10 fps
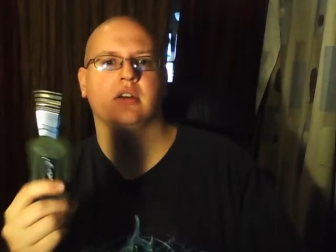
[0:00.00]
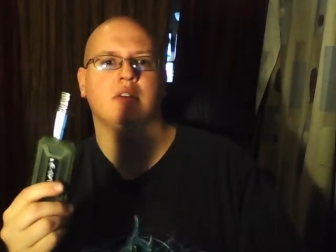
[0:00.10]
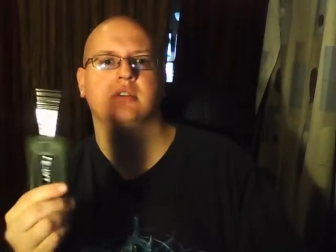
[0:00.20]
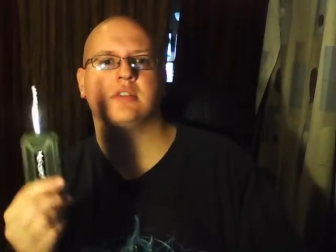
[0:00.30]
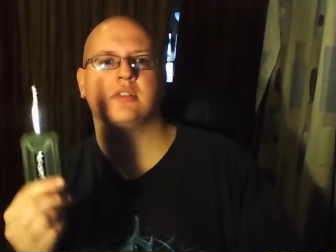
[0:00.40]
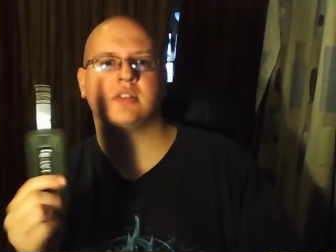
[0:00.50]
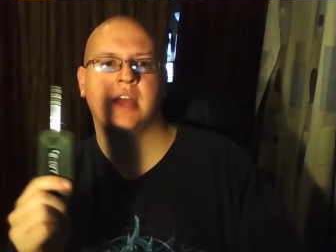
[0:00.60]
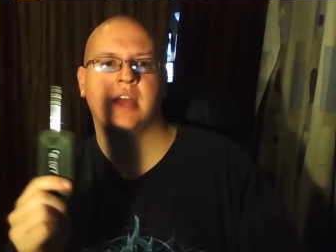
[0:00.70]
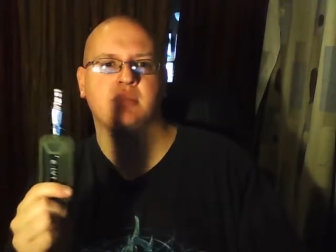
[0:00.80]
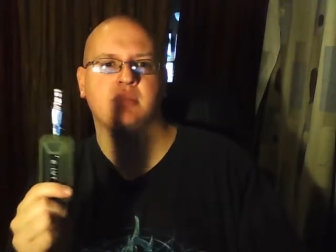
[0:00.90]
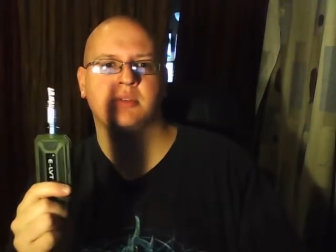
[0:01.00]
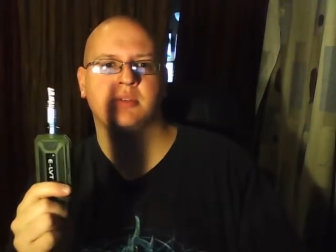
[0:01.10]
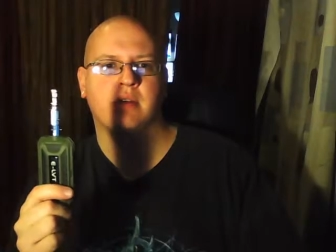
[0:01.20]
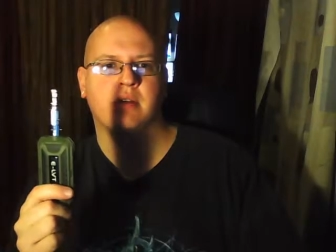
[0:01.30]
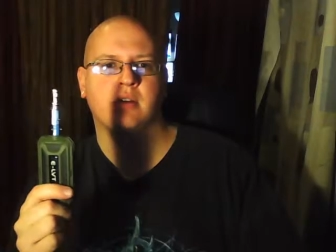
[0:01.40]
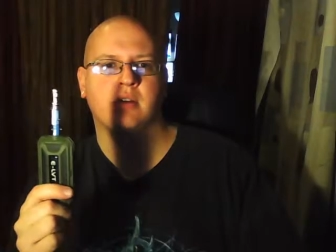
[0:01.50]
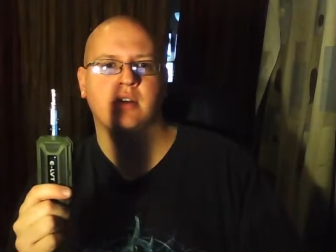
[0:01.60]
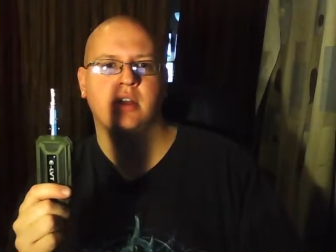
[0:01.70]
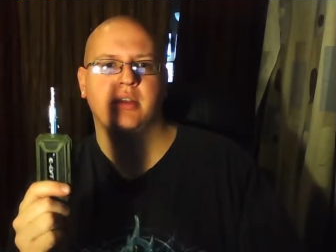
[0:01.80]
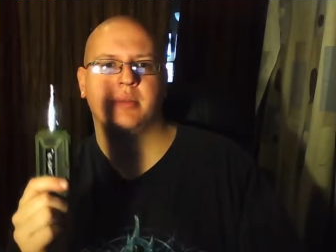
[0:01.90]
This doesn't have as much power,
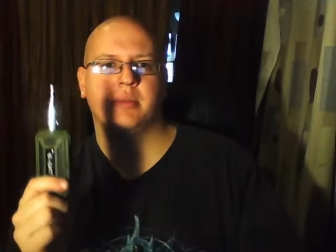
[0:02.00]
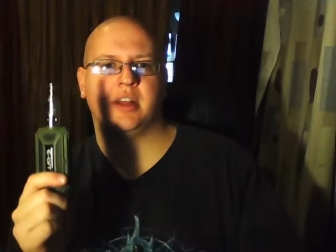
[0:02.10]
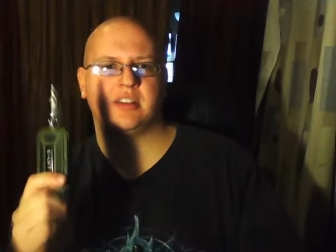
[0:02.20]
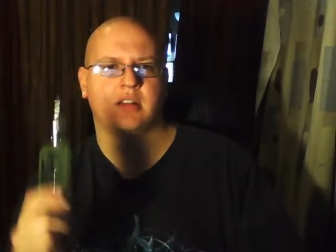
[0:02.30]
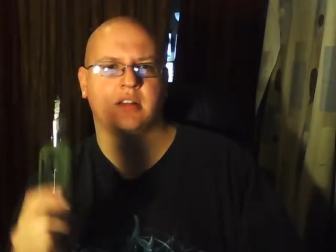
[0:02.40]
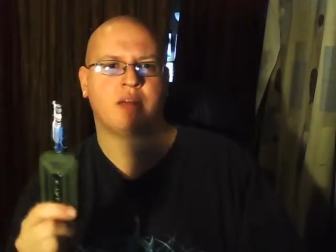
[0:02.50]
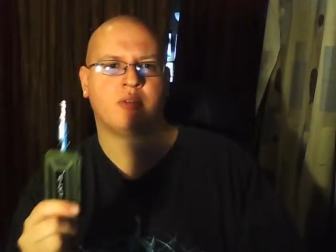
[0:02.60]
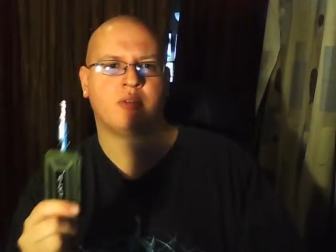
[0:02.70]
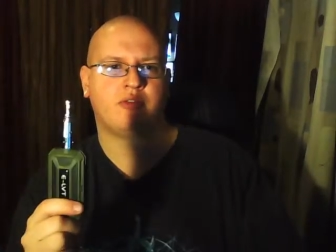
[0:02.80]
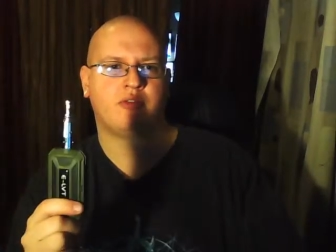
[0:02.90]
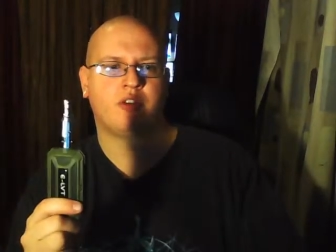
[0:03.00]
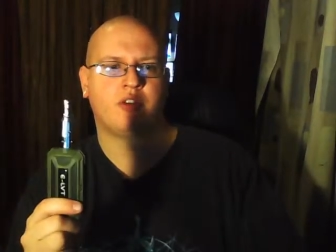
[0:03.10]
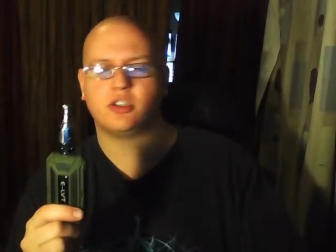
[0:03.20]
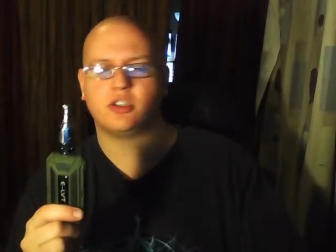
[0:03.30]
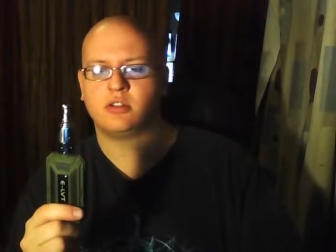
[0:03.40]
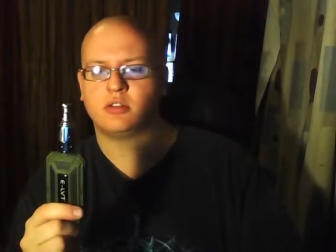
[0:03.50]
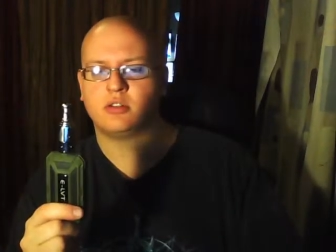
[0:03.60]
but it has a lot more function